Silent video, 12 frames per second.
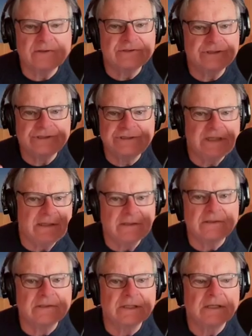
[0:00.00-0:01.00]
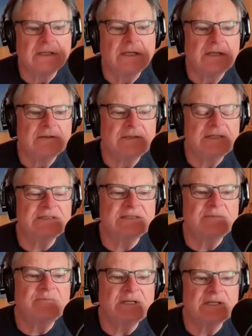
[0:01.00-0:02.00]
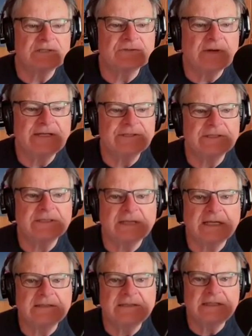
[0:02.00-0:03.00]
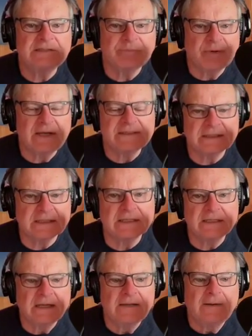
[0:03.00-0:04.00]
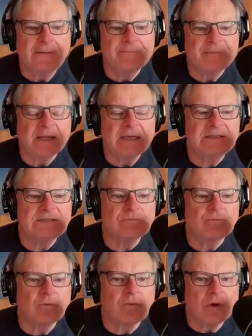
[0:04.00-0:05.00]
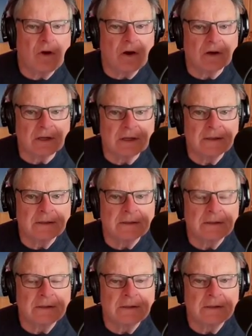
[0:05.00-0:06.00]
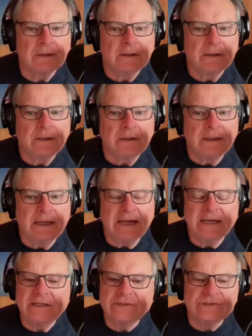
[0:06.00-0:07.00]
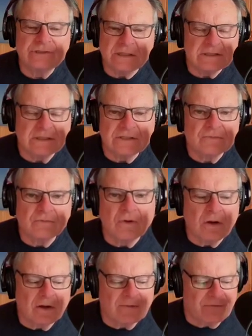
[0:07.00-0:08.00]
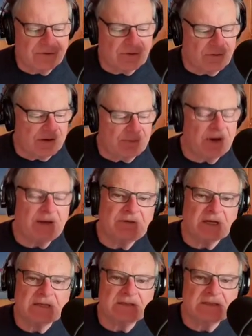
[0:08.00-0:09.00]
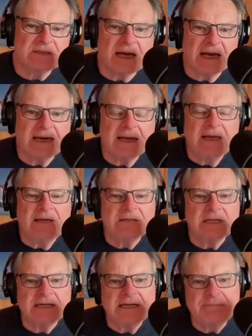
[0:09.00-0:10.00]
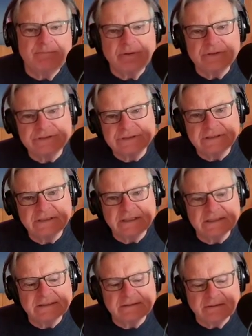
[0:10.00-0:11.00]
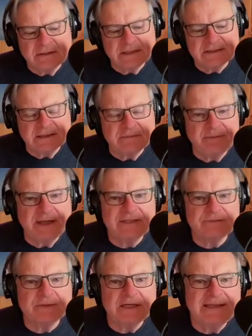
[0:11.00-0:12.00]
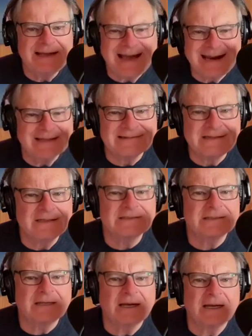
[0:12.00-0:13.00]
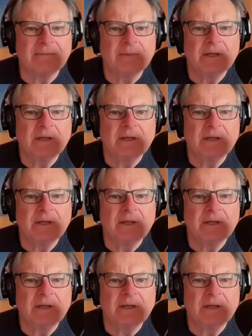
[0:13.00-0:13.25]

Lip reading: shield this administration and this president, it's wrong. And it's just as wrong for the Republican side to keep pushing this impeachment. Not at this time.